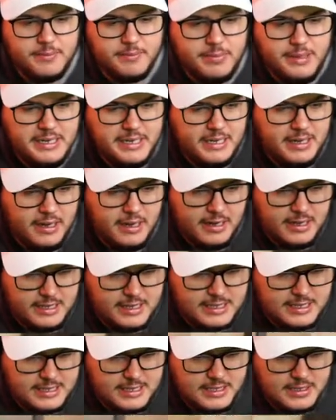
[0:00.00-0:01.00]

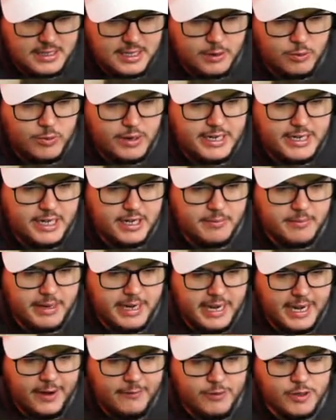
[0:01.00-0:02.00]
because, like, right now,
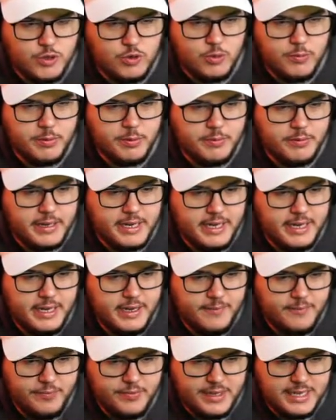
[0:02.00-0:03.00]
my average score per
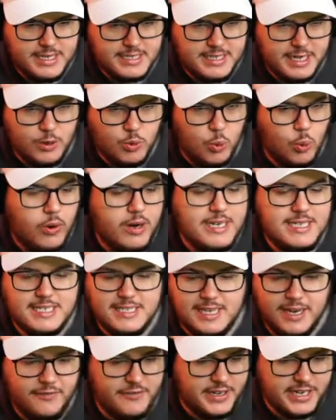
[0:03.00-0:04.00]
minute is, like, one
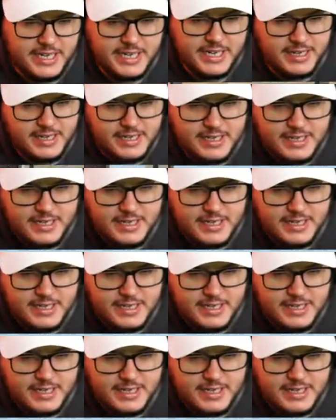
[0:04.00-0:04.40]
seventy